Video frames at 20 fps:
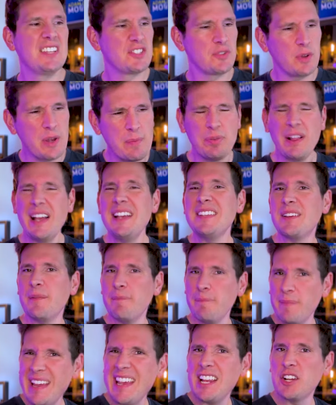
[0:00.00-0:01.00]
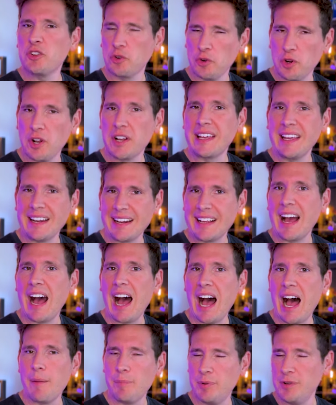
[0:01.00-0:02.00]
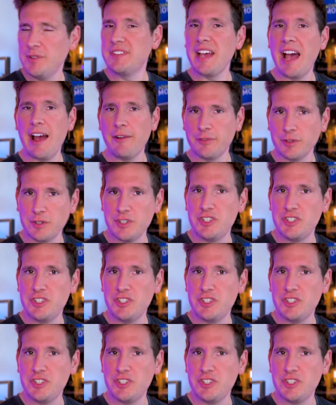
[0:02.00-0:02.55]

So he plays a mean, crooked cop who's after